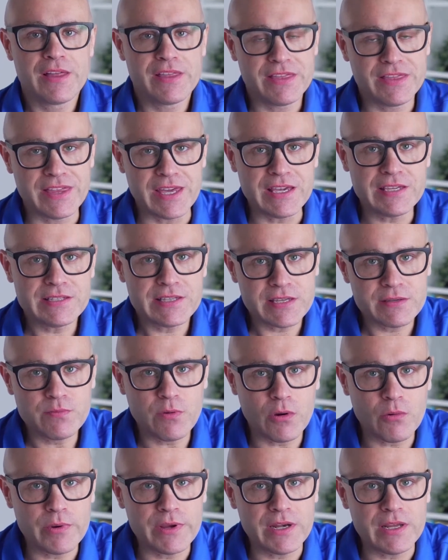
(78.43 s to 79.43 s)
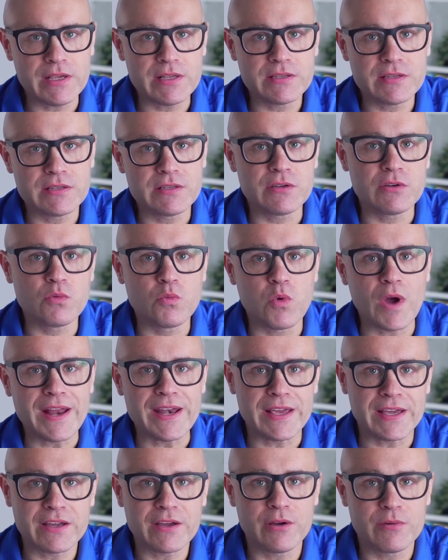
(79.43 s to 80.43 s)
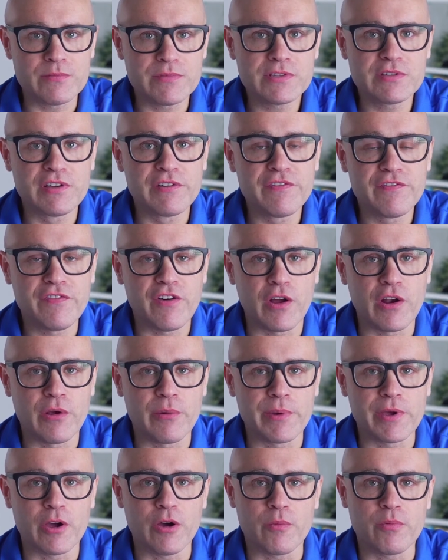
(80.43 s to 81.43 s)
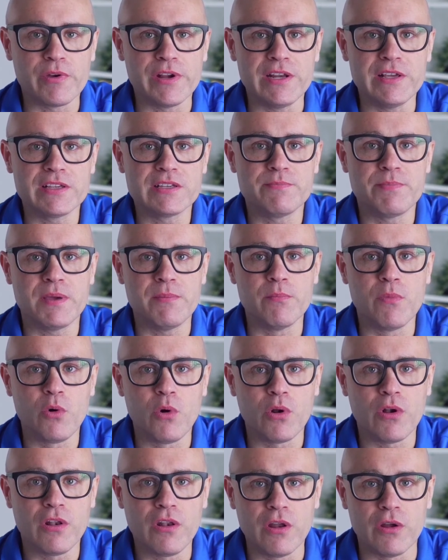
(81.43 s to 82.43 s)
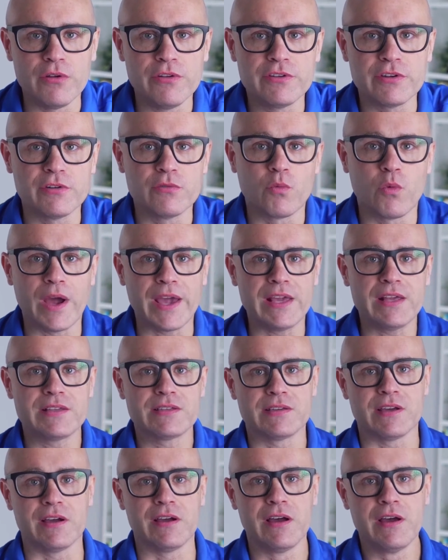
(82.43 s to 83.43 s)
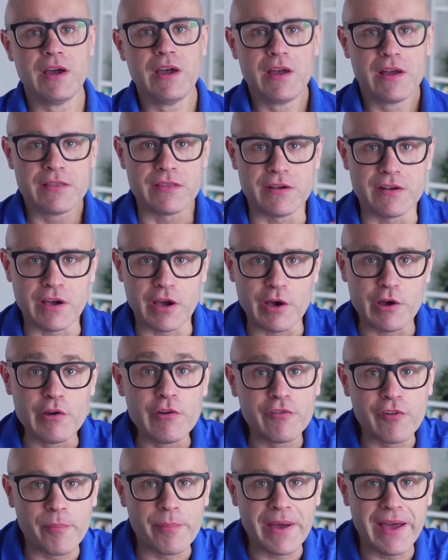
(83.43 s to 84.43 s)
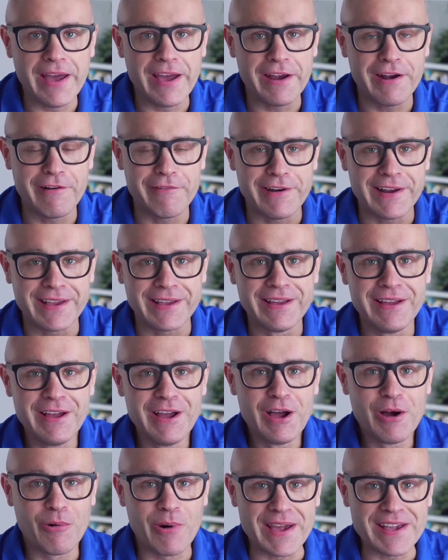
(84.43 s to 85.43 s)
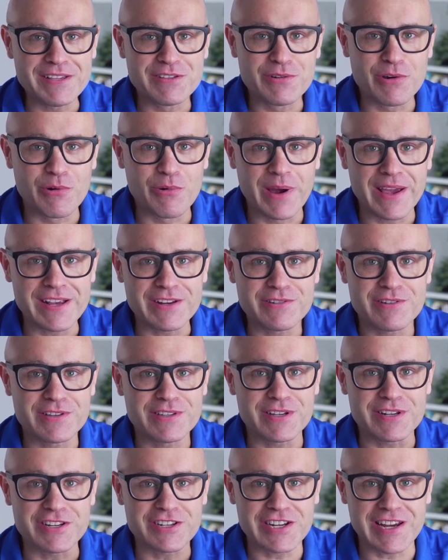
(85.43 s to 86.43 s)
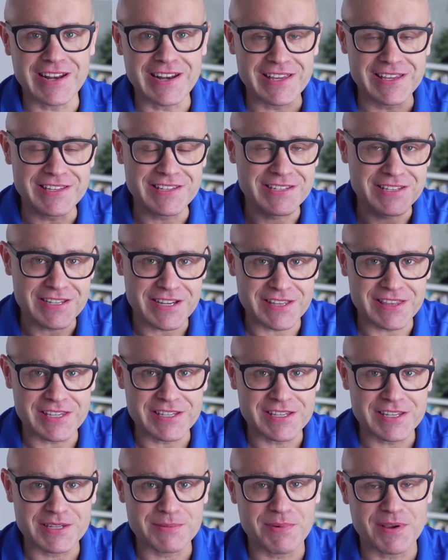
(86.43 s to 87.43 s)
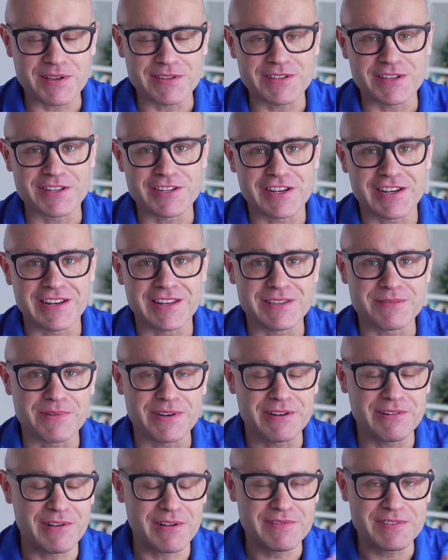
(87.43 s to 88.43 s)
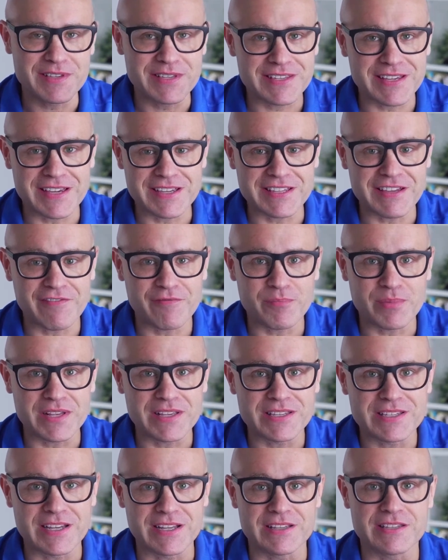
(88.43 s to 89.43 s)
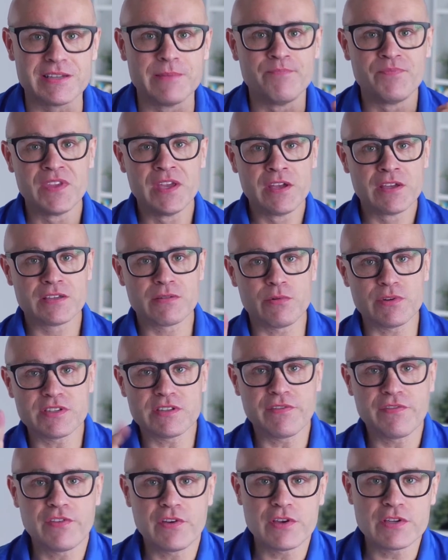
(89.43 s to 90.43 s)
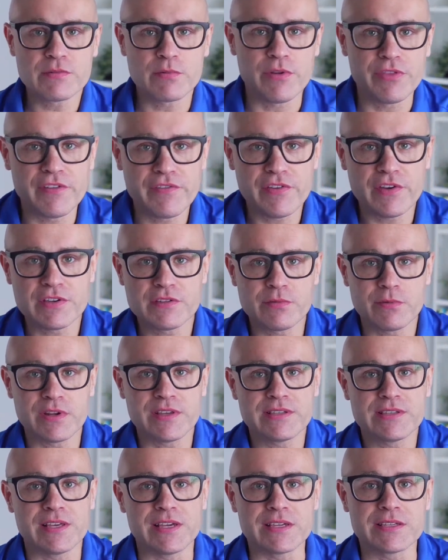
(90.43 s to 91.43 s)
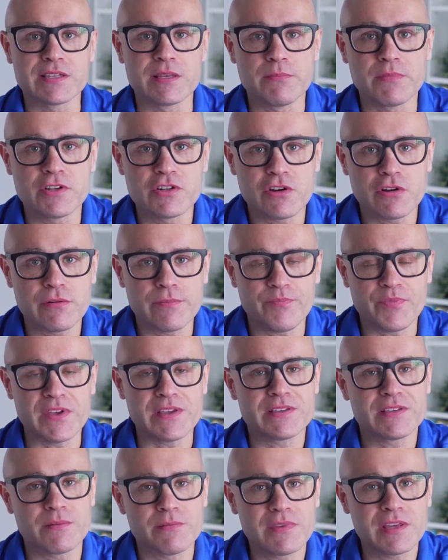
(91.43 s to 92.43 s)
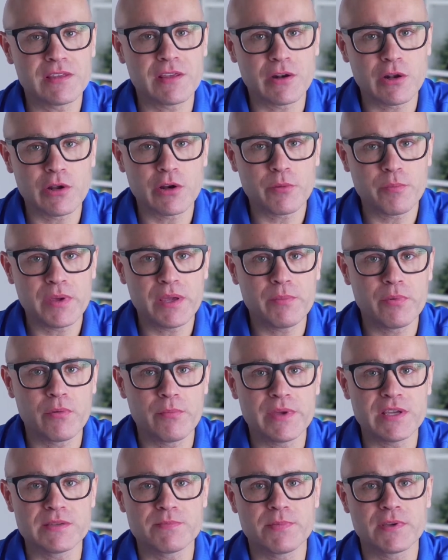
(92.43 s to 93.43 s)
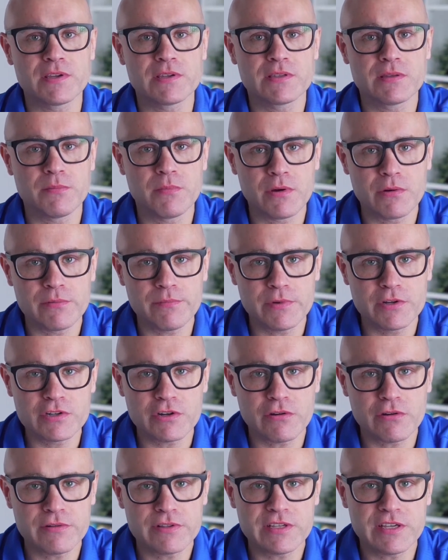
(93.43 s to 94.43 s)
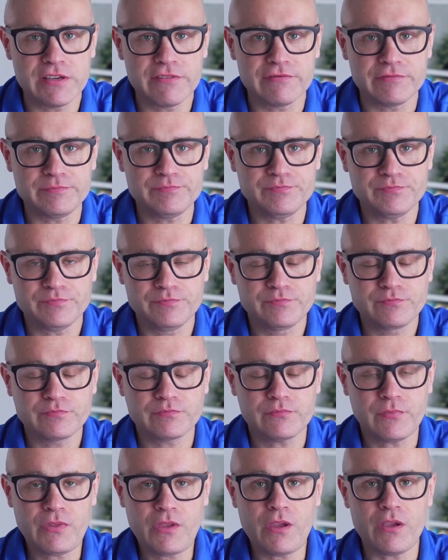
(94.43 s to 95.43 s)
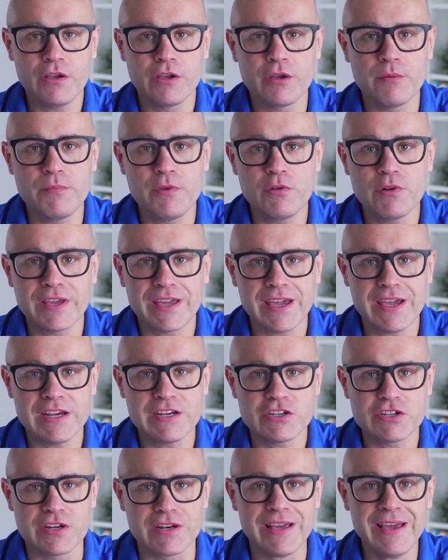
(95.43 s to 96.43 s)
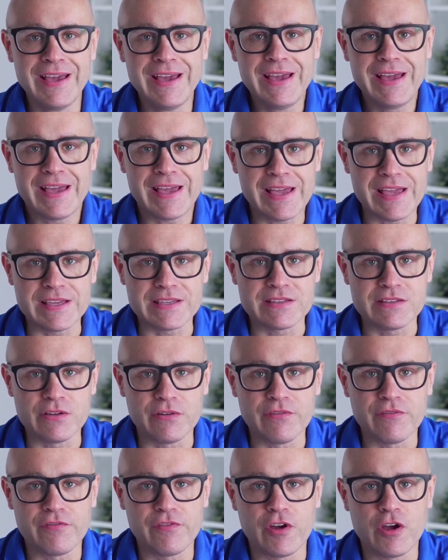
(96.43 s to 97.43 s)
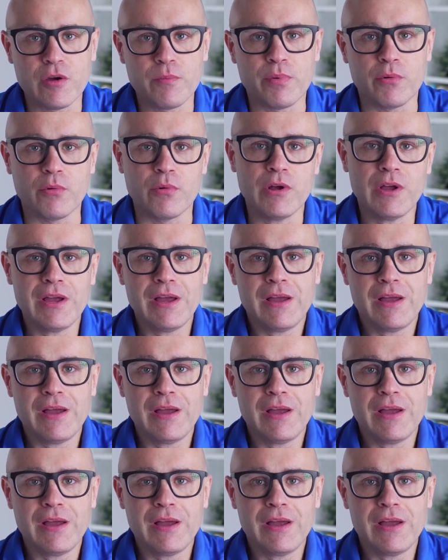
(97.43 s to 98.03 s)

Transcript: This is what we need to do when it comes to following up. We need to be more London waiter than overbearing waiter or waitress at Chili's, because I had this experience at Chili's when I arrived to the States, haven't been since. So what's the first one? The first one is this. It's something that a lot of people miss, because the majority of communication is non-verbal.